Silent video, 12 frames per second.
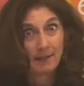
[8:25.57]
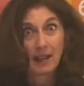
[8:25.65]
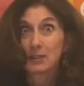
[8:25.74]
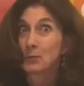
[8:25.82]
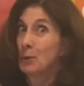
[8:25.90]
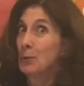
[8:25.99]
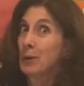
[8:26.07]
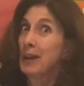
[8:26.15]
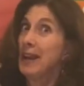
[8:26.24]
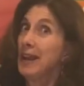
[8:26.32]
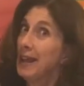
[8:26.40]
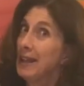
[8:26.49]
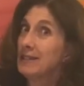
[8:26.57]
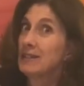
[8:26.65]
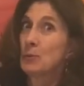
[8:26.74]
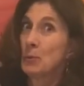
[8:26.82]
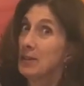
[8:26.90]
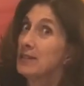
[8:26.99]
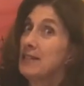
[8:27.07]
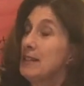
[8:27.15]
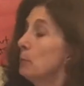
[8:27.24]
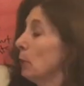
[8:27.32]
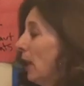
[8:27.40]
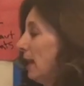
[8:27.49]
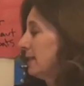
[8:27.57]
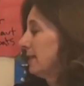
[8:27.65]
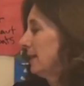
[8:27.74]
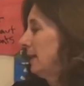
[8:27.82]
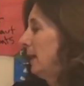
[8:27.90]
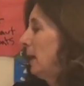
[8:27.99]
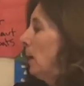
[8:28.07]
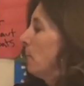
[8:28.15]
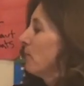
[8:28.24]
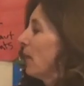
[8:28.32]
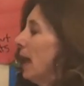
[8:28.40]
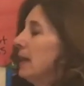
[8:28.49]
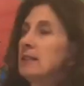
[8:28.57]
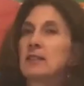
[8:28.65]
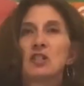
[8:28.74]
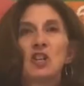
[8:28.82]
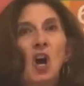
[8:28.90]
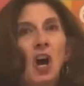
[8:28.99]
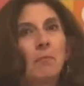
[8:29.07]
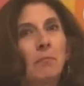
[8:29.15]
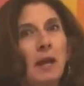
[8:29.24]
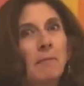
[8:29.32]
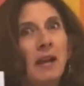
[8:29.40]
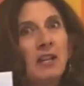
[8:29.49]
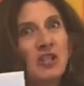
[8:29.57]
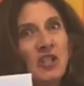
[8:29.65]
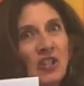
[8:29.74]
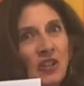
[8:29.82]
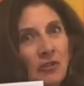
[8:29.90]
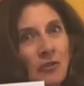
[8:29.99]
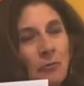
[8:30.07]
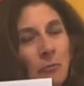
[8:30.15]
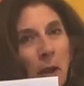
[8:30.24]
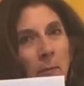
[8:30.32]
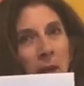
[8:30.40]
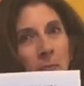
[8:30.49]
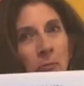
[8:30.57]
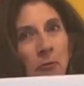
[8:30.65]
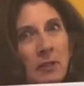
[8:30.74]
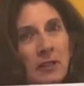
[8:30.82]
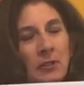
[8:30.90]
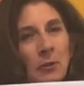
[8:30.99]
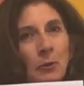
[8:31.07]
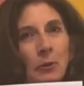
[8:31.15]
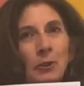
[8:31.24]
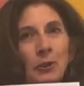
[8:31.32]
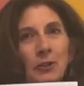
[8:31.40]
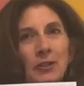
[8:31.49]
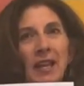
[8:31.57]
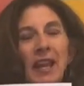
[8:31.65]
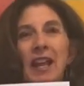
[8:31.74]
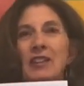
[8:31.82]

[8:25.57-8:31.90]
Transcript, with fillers: That's where we're going to end, is with zebras and it's taught by my children, by my preschoolers.